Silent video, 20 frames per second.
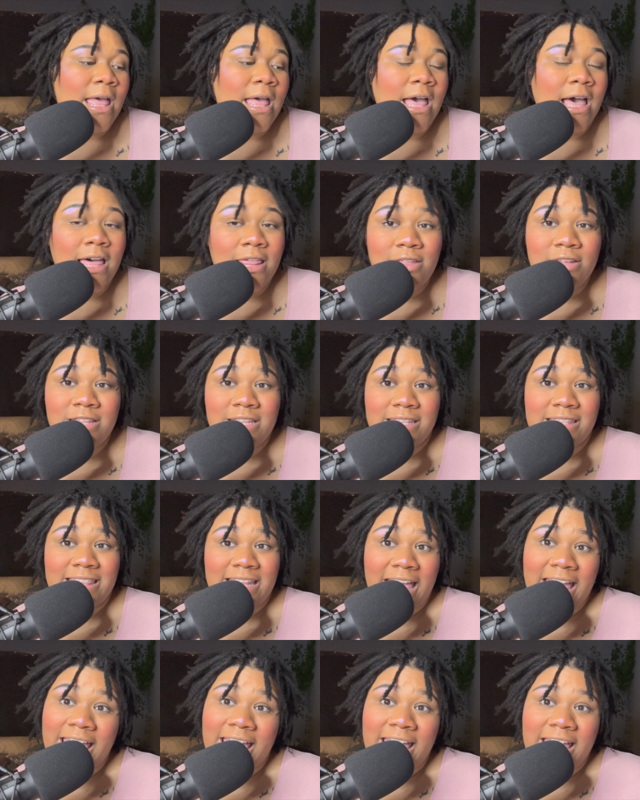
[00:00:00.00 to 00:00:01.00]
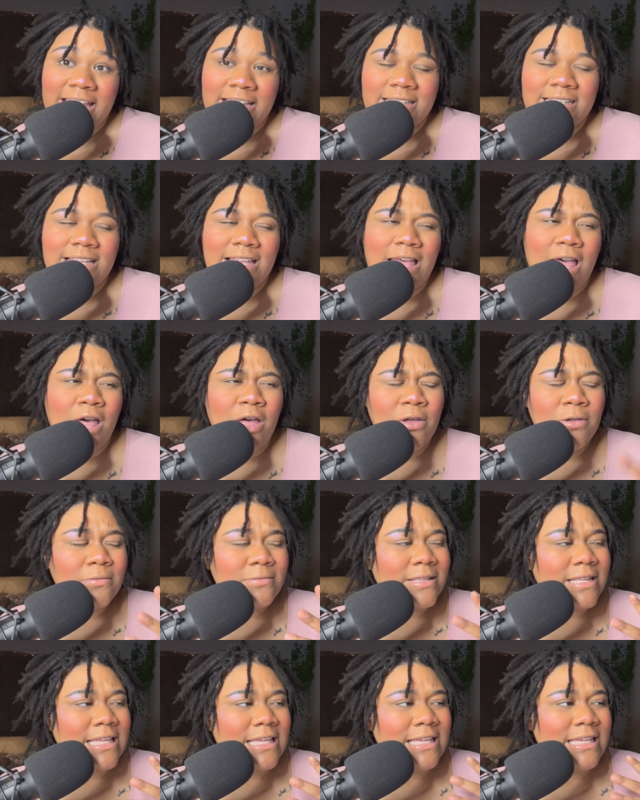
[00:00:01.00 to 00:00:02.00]
Other than that, I hope
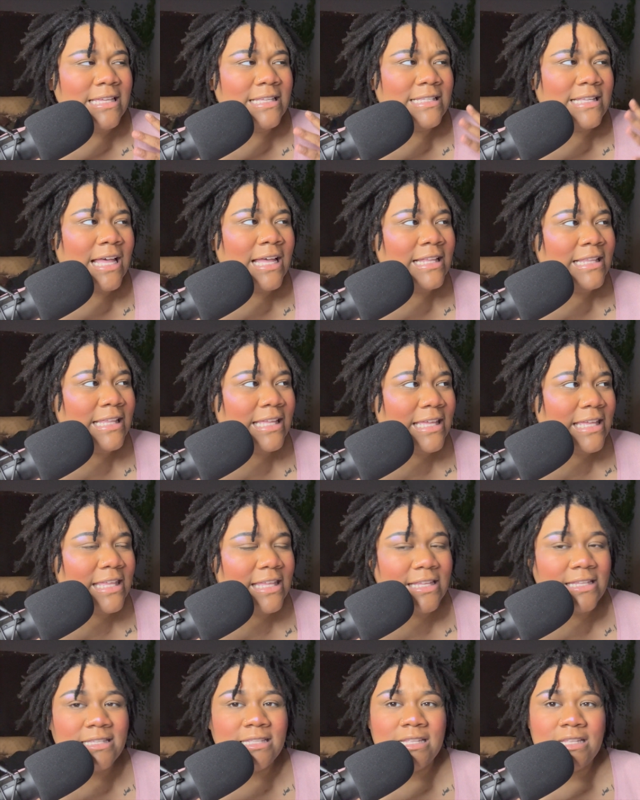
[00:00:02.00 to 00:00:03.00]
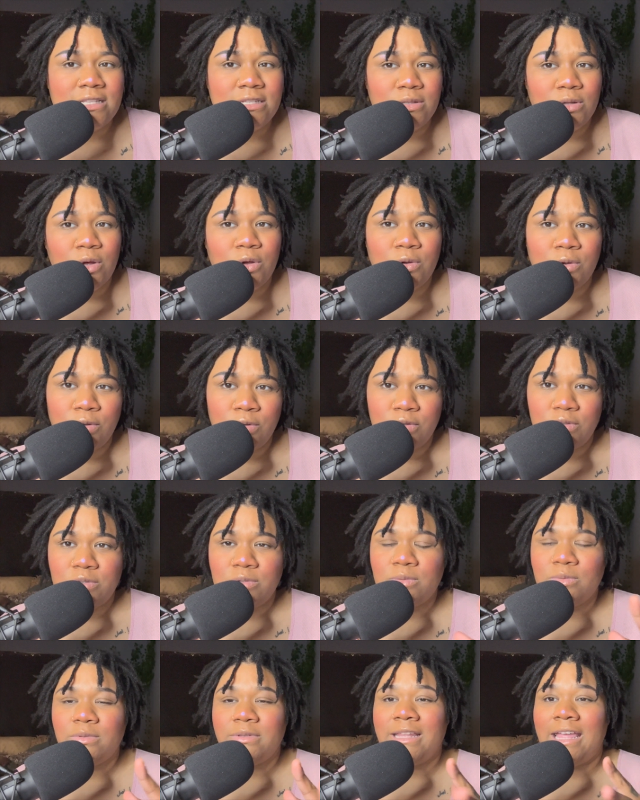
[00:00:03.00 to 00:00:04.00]
these ideas, these goals
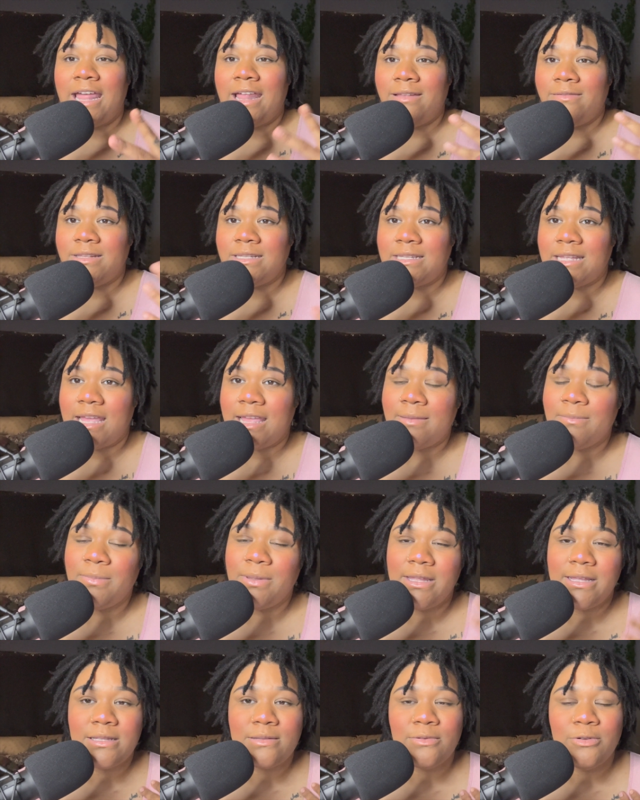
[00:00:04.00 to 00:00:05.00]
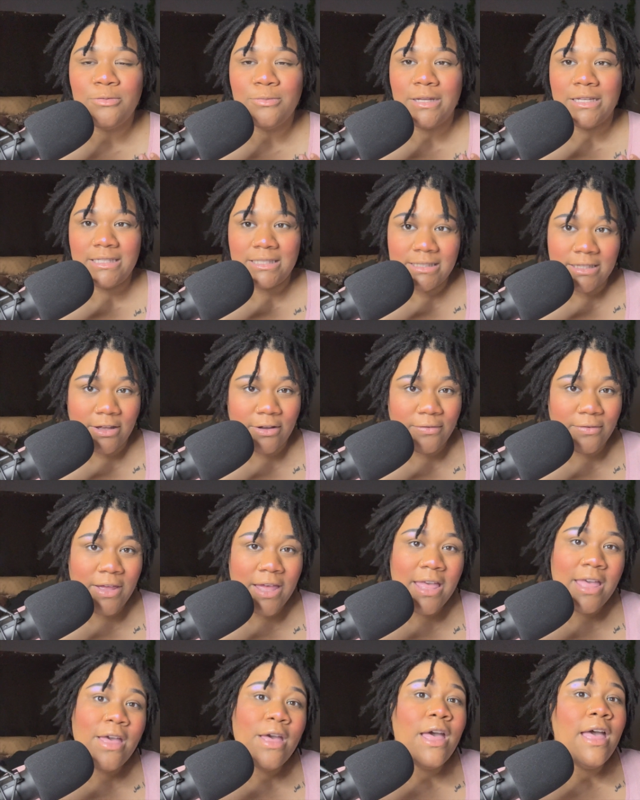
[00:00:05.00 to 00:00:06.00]
that I've set in place for myself
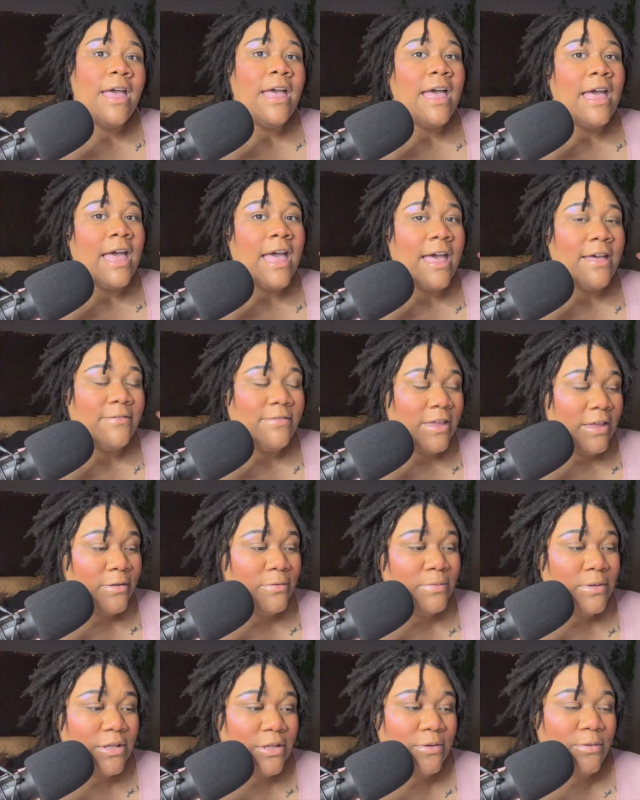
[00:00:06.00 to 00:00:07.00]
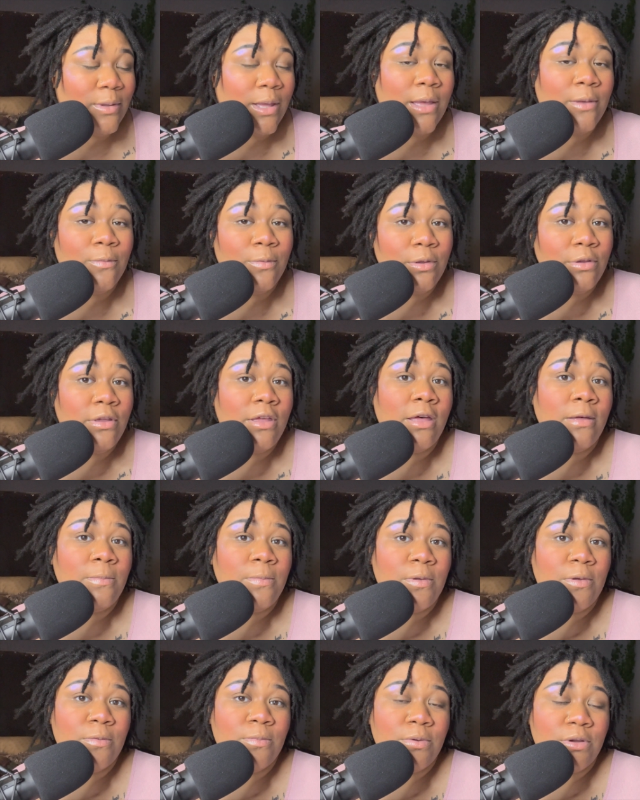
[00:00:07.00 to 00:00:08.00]
have helped you and will help
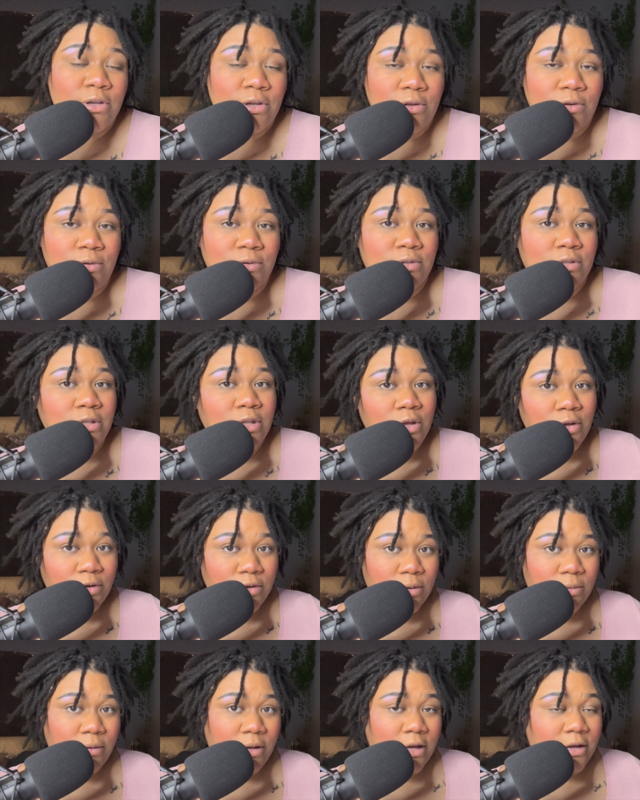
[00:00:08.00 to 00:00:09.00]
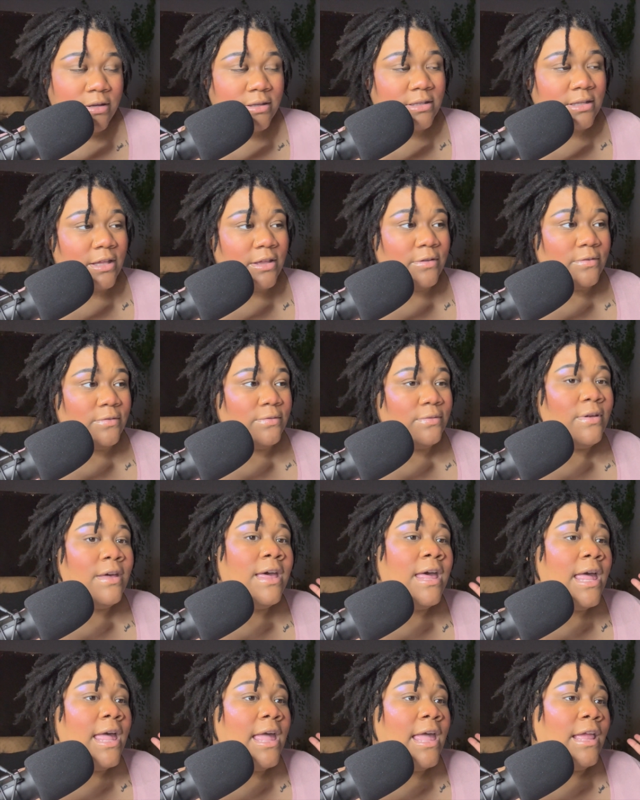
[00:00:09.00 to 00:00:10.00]
you produce goals for yourself
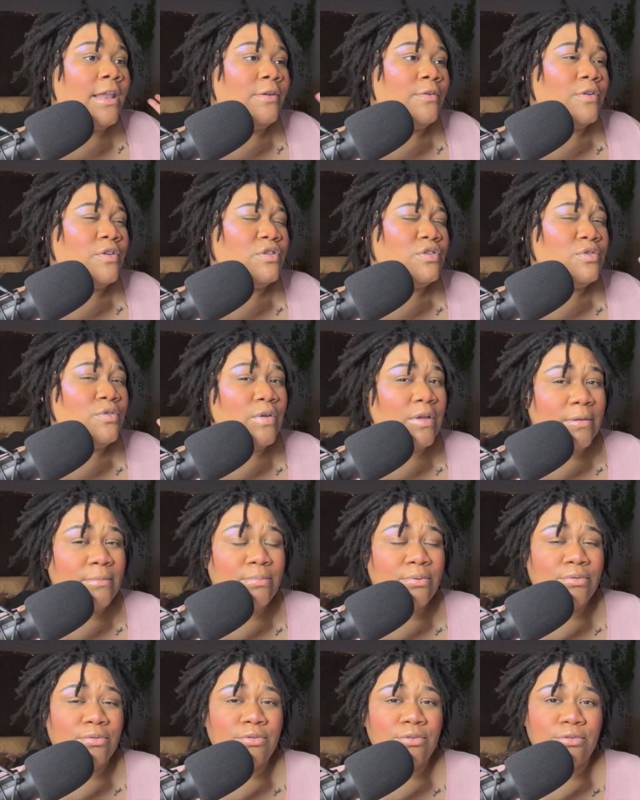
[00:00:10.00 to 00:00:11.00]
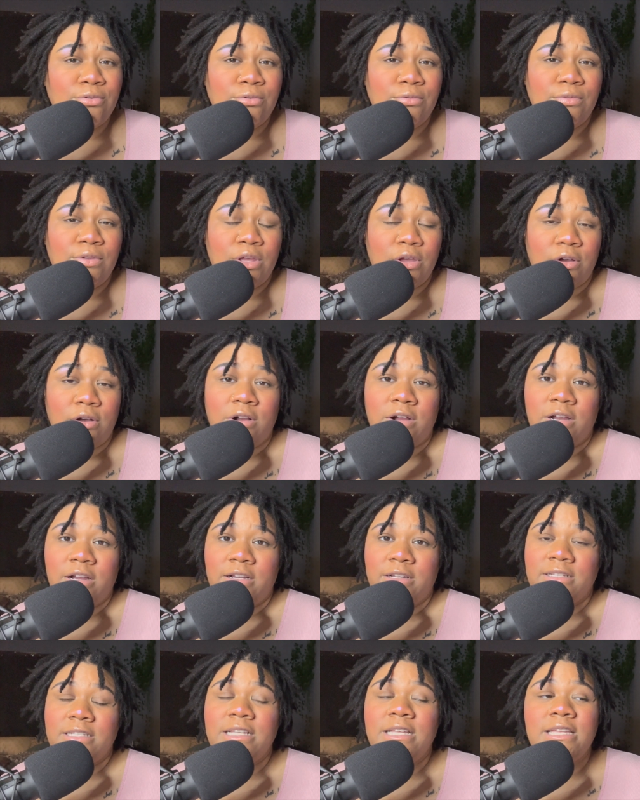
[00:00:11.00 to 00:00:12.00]
in order to improve your
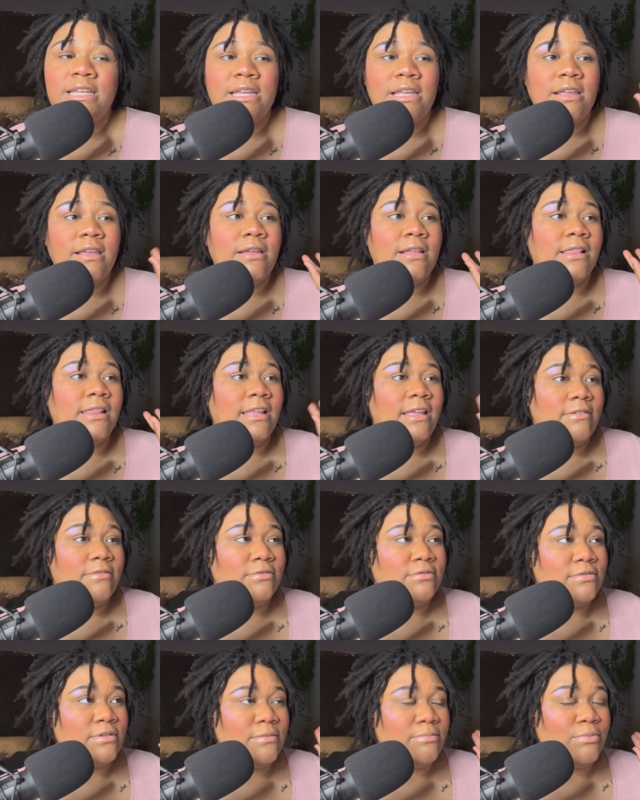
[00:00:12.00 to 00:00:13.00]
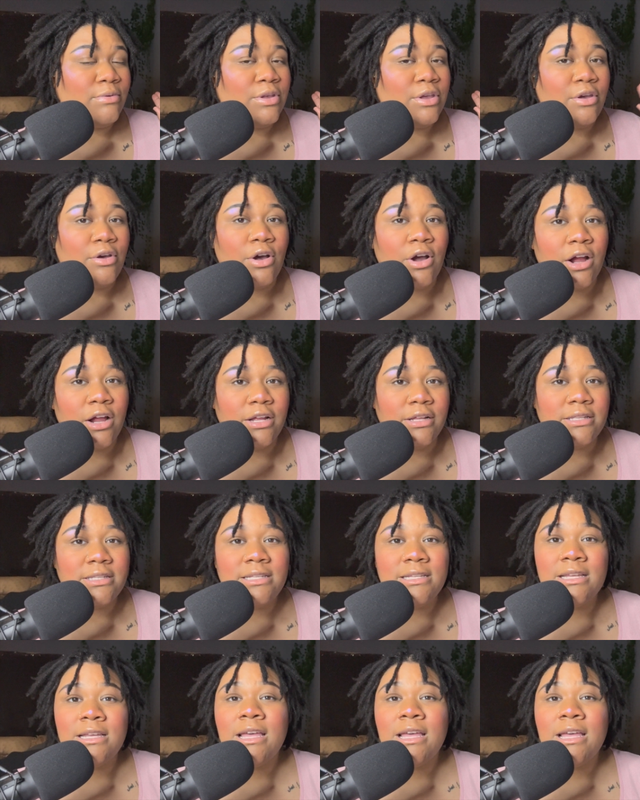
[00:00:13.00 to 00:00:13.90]
art, level up on your art,